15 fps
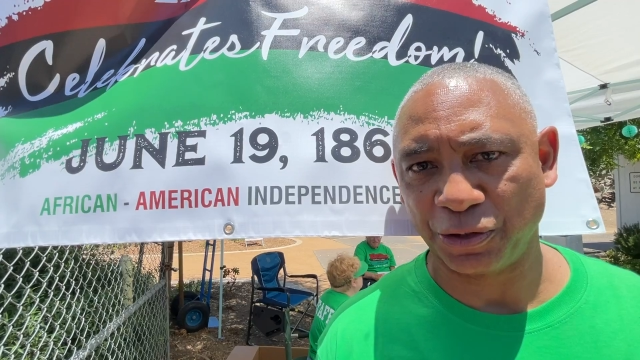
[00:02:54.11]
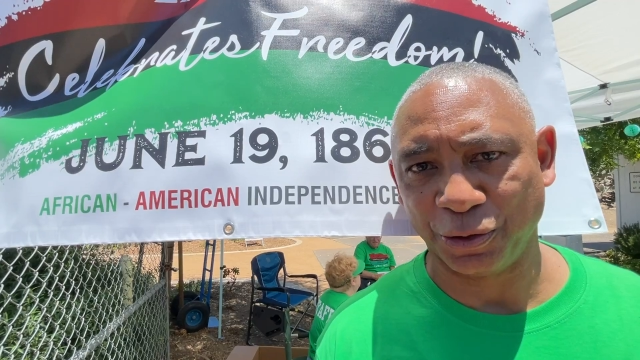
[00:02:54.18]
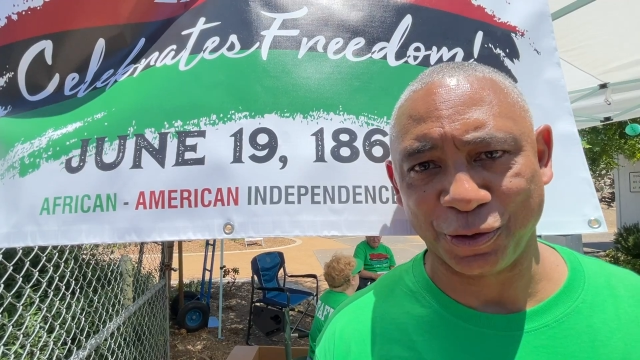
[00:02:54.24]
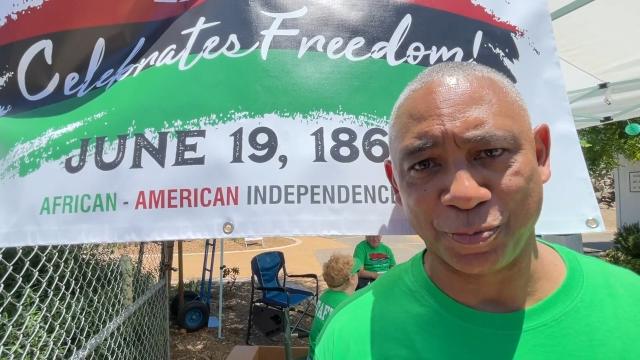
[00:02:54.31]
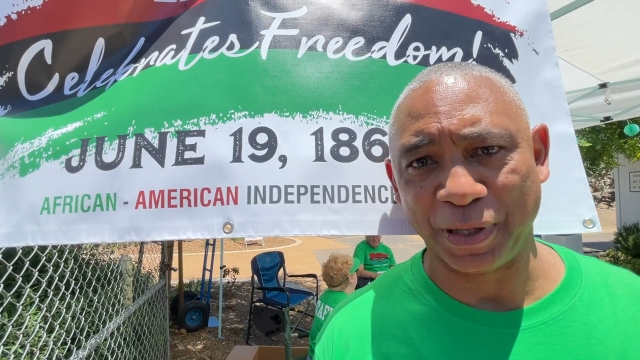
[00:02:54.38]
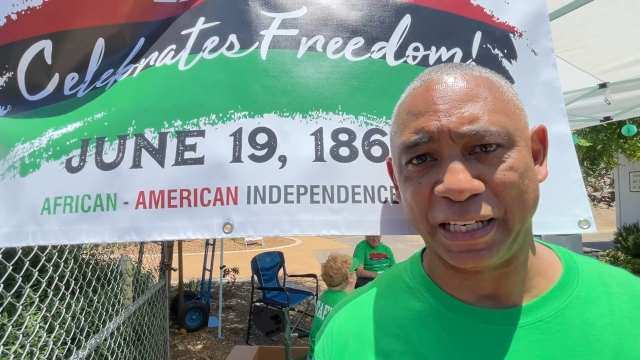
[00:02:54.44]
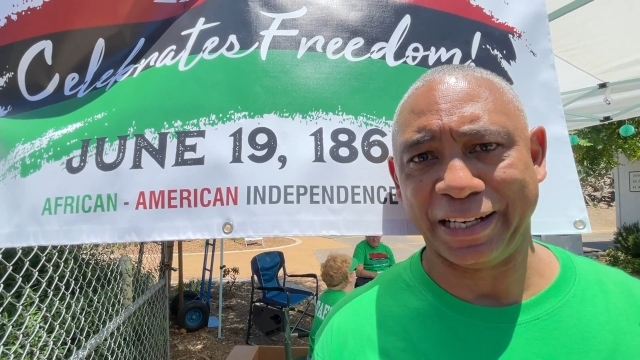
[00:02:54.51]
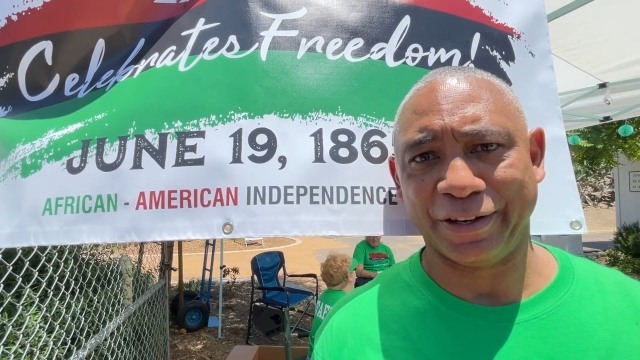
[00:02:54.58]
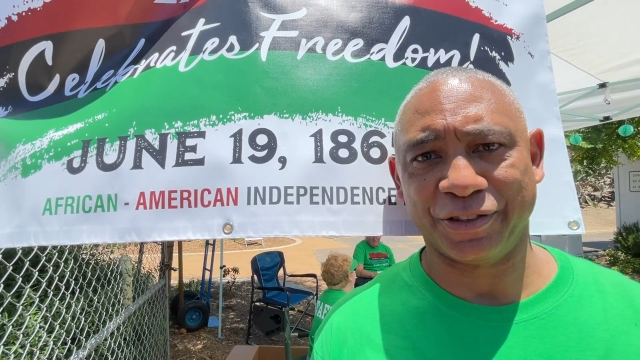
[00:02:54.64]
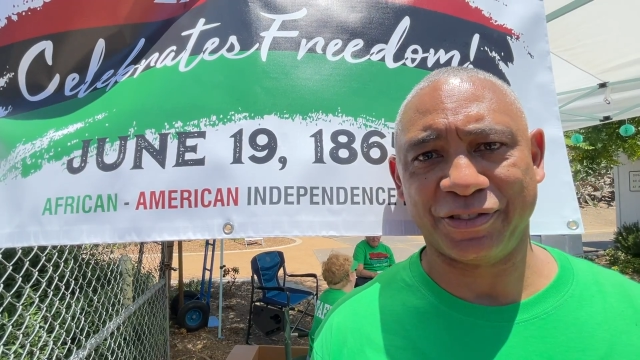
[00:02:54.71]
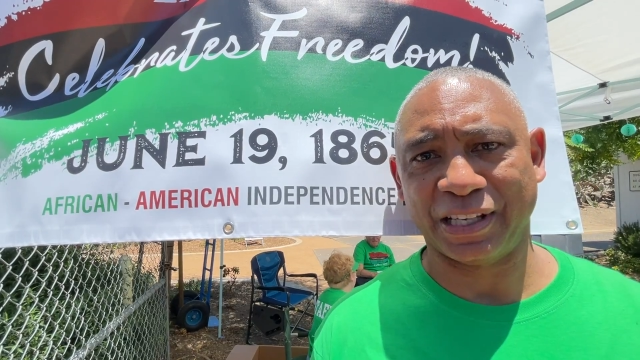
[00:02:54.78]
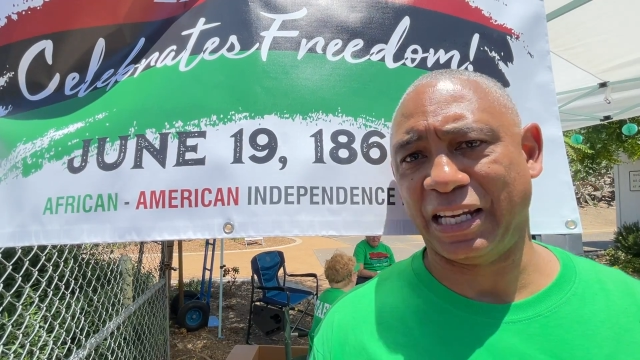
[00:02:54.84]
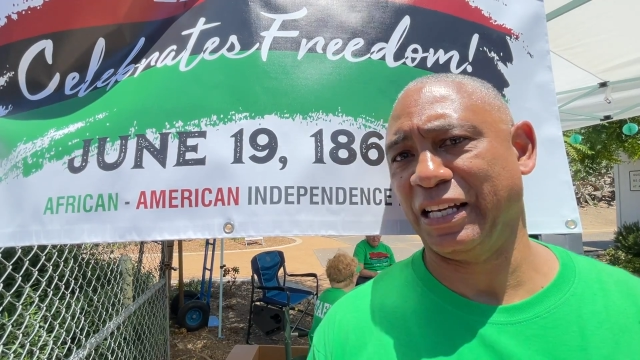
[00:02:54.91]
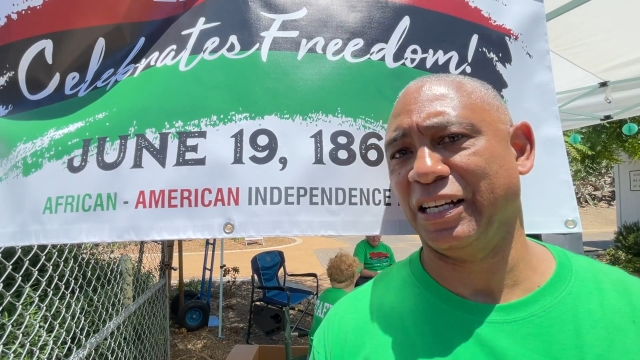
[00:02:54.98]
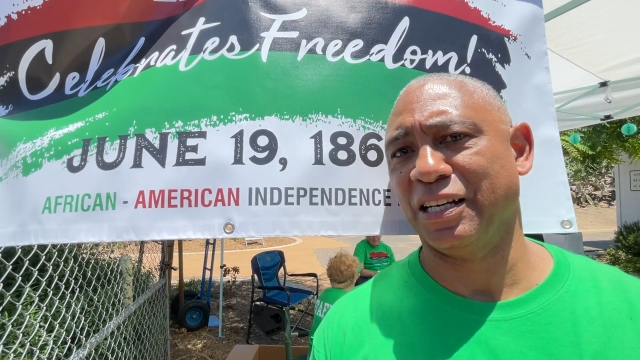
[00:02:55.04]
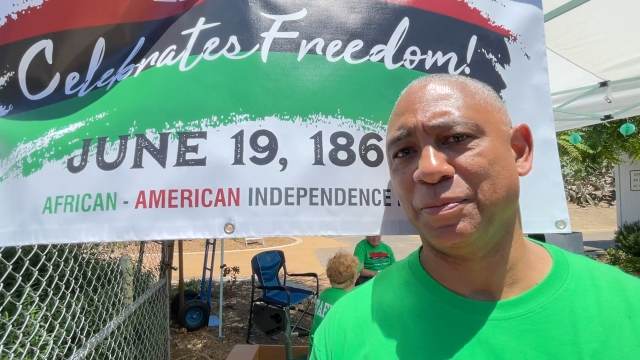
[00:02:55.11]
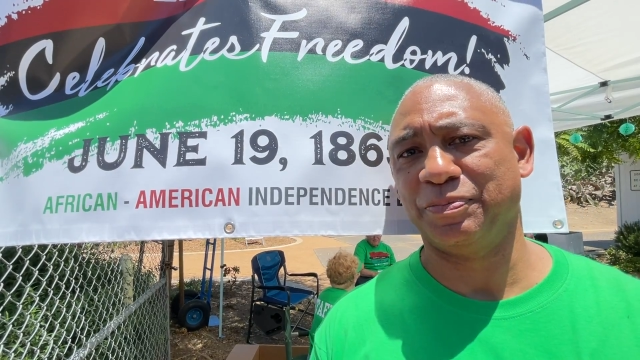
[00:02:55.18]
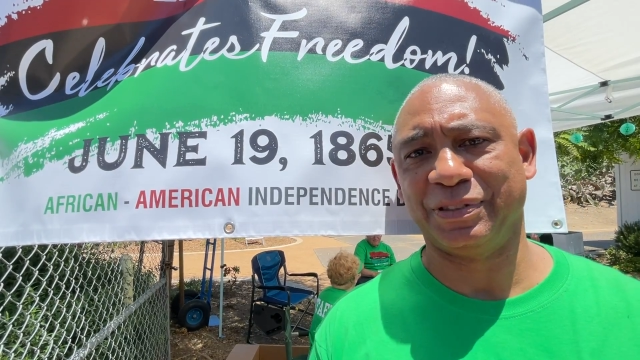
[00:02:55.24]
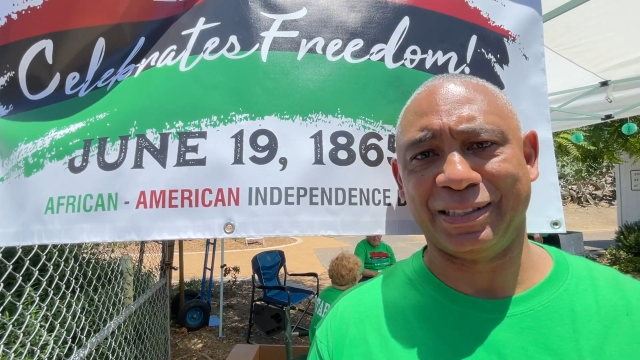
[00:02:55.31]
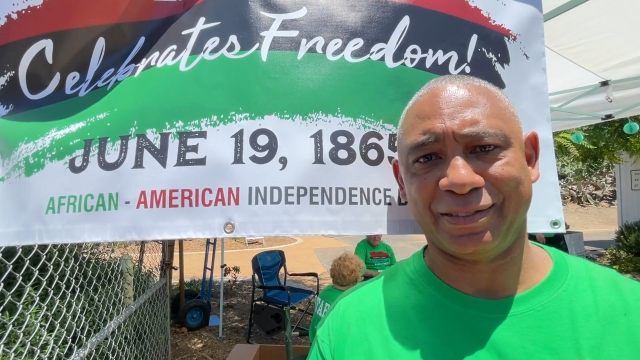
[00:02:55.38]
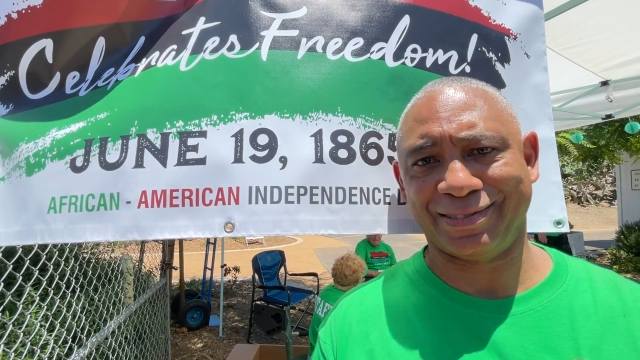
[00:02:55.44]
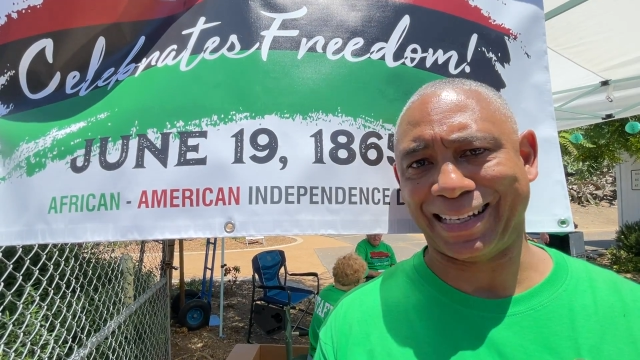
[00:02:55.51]
has been here setting up
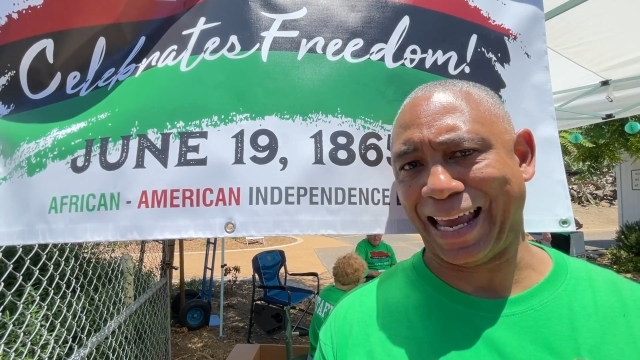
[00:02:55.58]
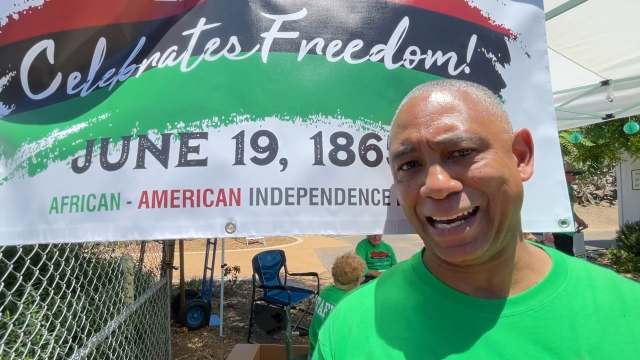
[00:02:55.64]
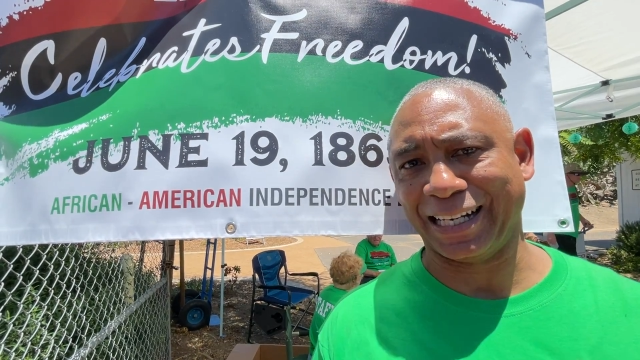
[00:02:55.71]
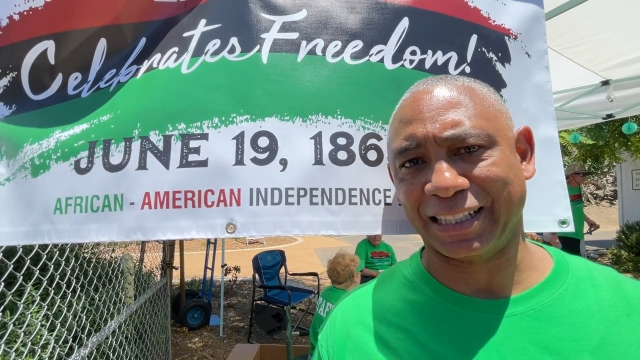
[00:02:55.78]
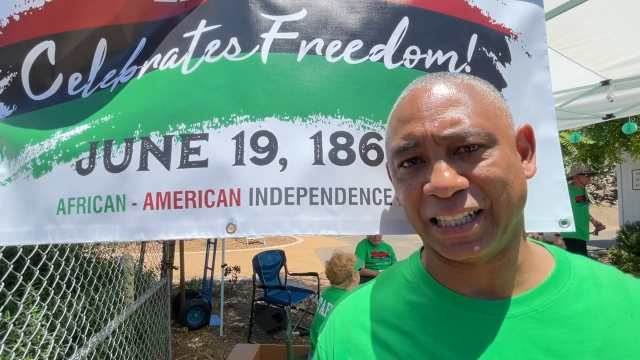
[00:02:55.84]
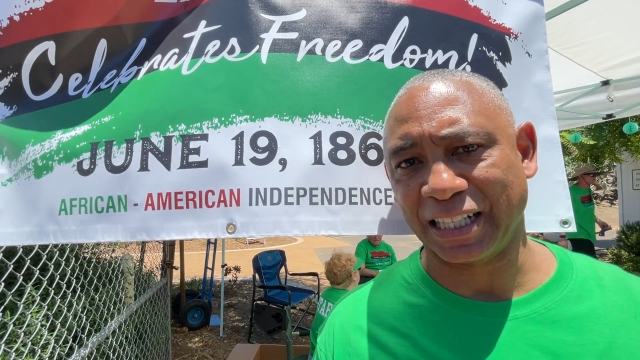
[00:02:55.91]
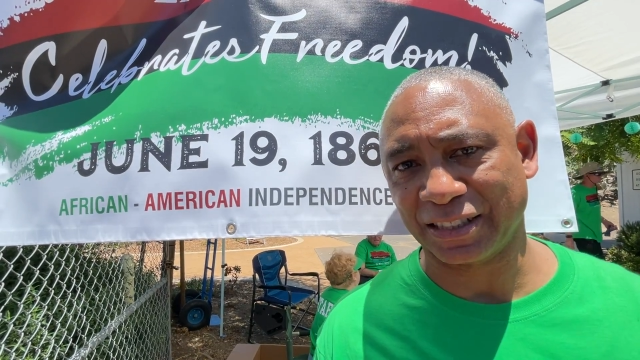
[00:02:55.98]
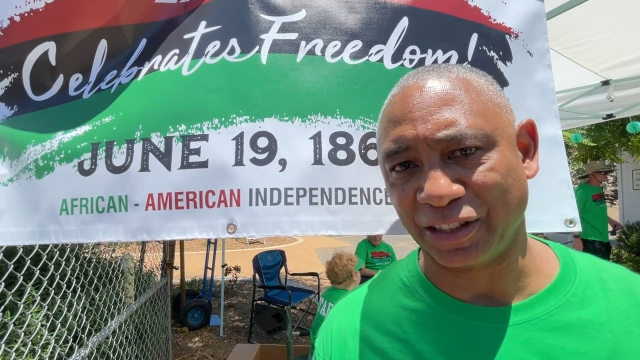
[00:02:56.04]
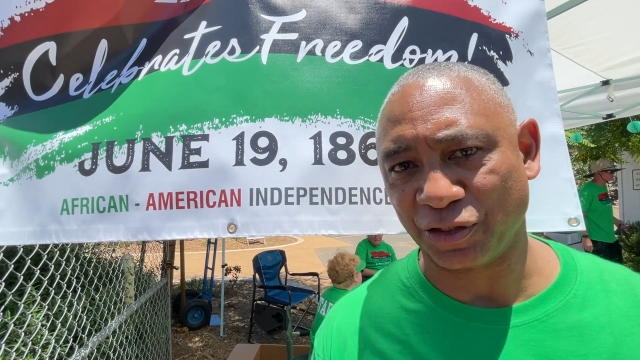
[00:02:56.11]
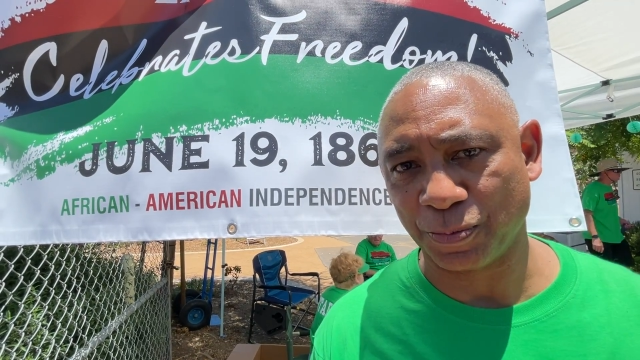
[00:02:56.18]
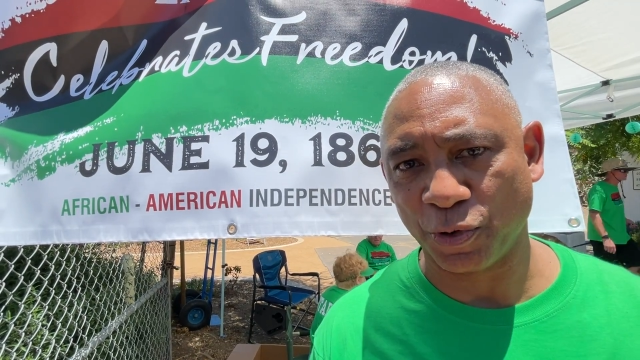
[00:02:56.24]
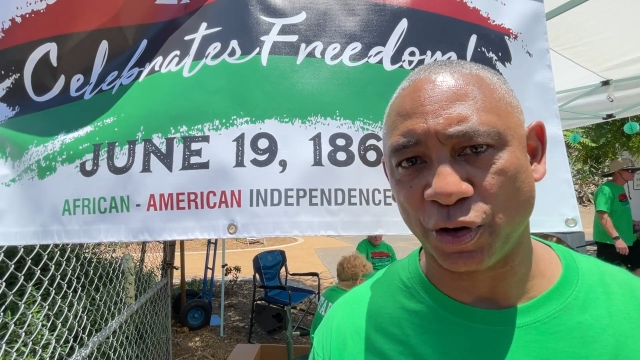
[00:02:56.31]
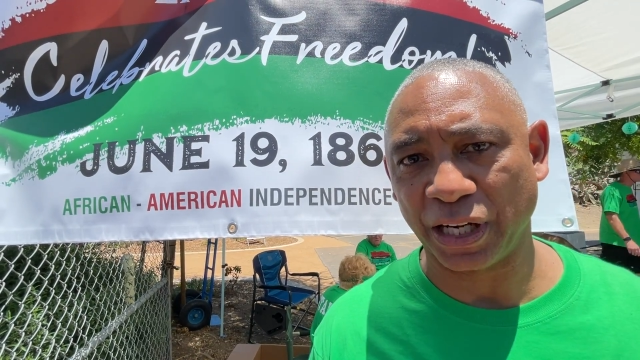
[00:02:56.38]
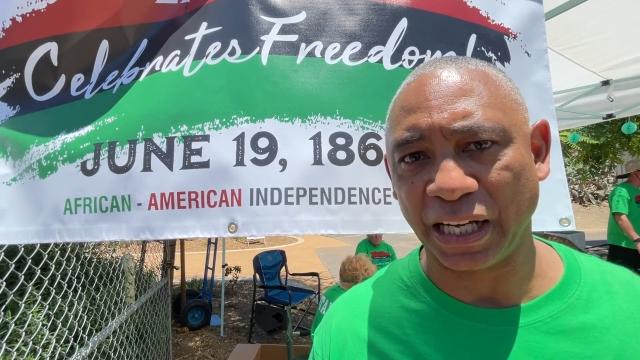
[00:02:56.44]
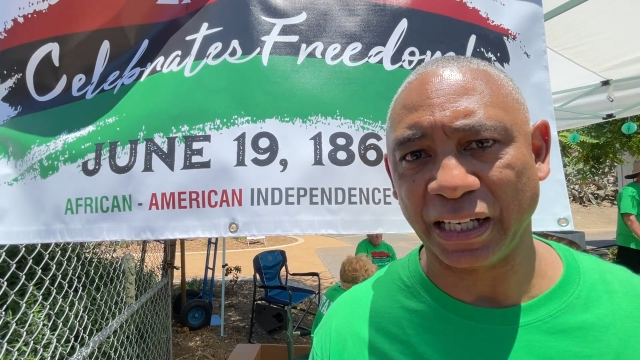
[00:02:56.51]
since 8 o'clock this morning.